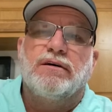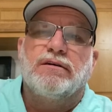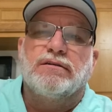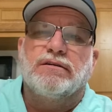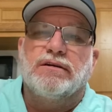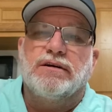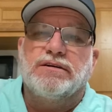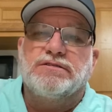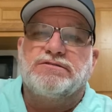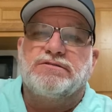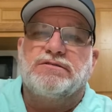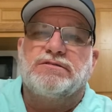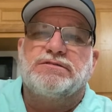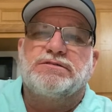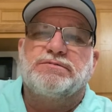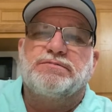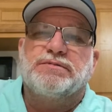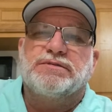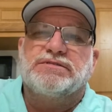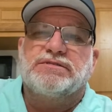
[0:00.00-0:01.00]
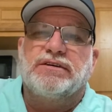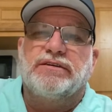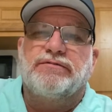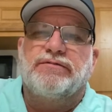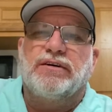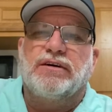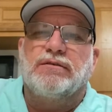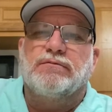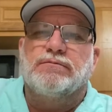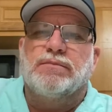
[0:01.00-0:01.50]
lizard
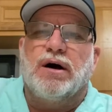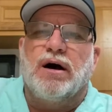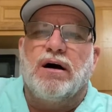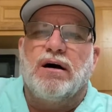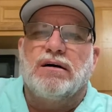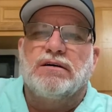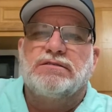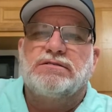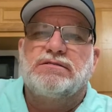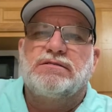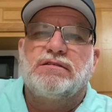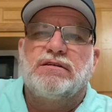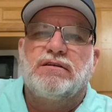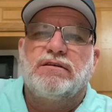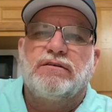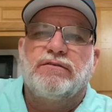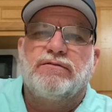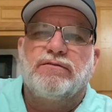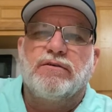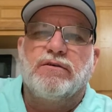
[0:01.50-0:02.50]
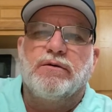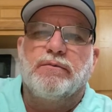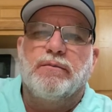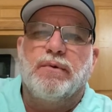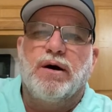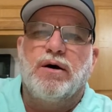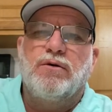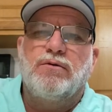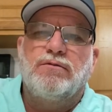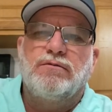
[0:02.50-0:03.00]
specific box for the
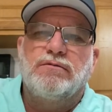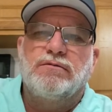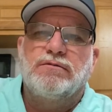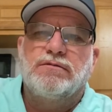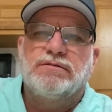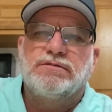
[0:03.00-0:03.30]
boat.